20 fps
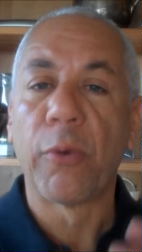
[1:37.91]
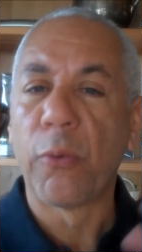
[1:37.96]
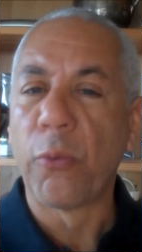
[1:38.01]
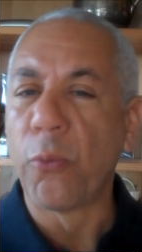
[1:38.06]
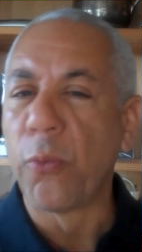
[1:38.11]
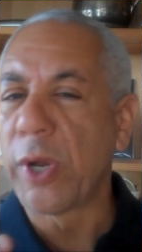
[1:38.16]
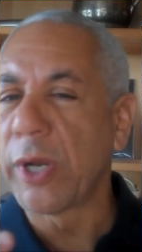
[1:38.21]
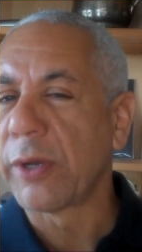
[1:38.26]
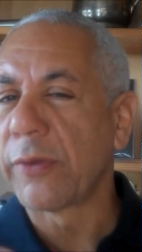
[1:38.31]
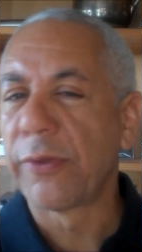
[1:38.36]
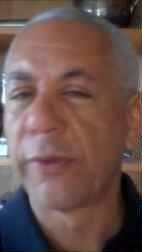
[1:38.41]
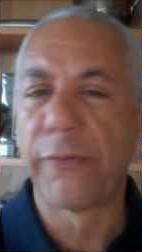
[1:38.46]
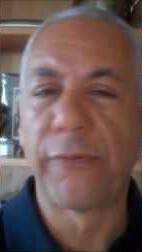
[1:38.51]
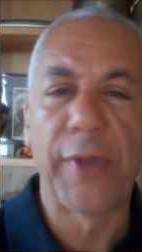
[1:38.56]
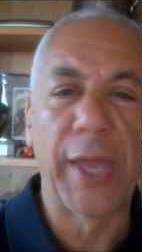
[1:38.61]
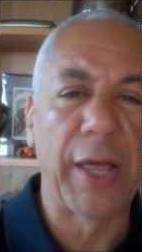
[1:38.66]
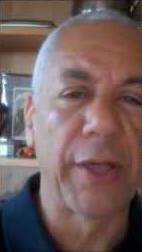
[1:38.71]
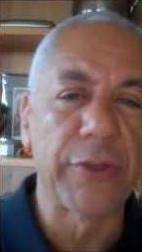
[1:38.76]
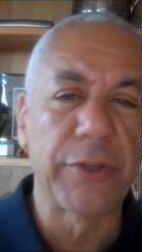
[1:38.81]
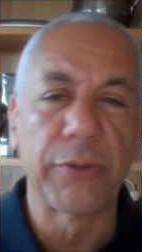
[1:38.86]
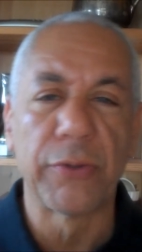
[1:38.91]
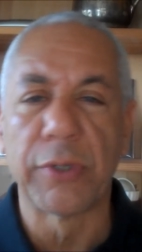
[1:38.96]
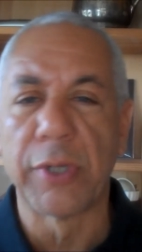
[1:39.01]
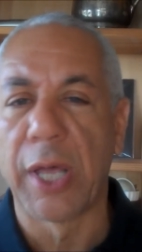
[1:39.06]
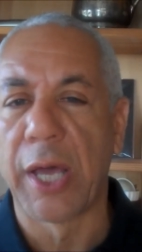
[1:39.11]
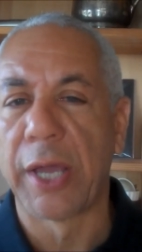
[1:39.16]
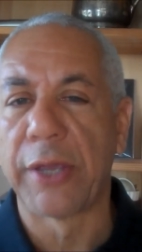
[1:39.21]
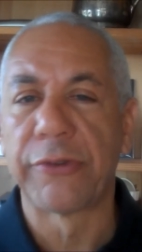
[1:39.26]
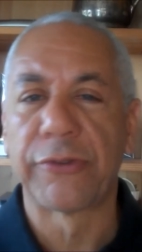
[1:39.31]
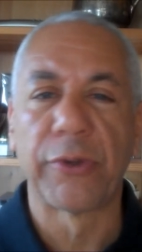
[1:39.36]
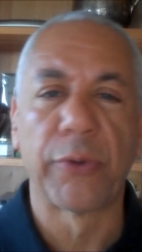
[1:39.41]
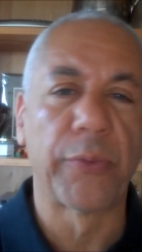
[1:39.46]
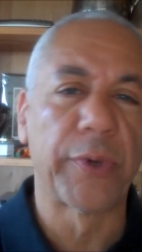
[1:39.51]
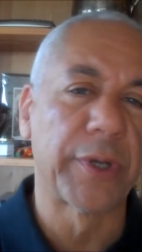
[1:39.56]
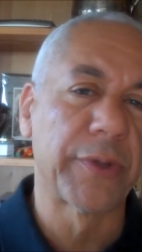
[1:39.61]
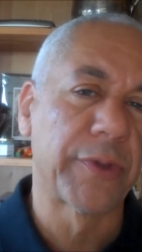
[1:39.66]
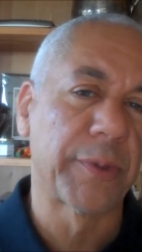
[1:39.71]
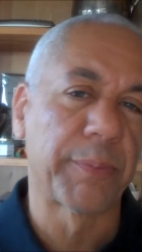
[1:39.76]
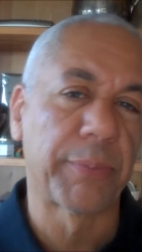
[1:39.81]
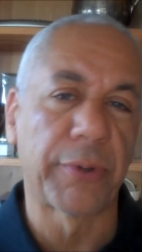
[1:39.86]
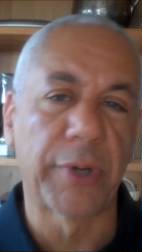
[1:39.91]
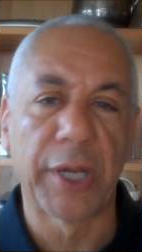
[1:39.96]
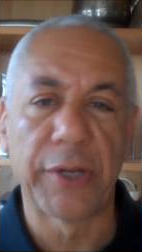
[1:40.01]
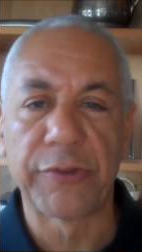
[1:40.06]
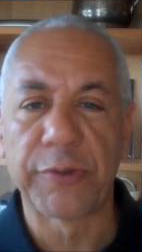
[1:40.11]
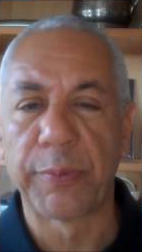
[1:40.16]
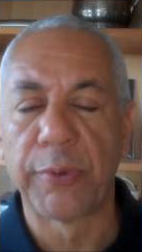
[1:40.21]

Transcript: where the value lies and where the price